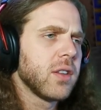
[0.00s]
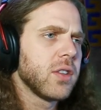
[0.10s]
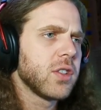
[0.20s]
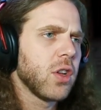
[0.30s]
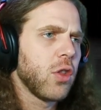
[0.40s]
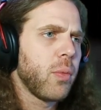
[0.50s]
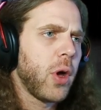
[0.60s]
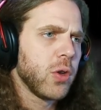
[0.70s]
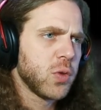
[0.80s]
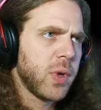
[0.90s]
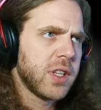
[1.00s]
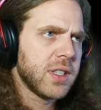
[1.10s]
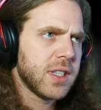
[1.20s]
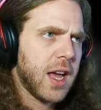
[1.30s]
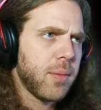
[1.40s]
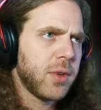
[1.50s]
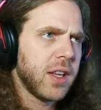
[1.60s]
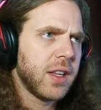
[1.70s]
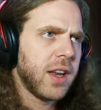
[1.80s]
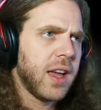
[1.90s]
So the postman stopped
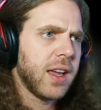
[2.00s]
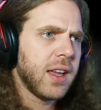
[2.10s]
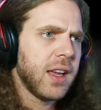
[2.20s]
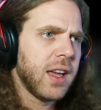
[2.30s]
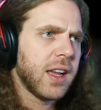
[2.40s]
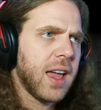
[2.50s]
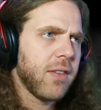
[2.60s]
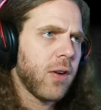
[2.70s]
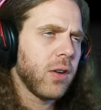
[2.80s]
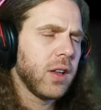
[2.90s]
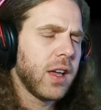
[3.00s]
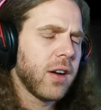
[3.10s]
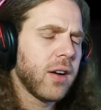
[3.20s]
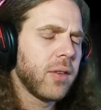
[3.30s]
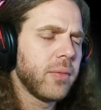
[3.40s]
in today and gave her a letter.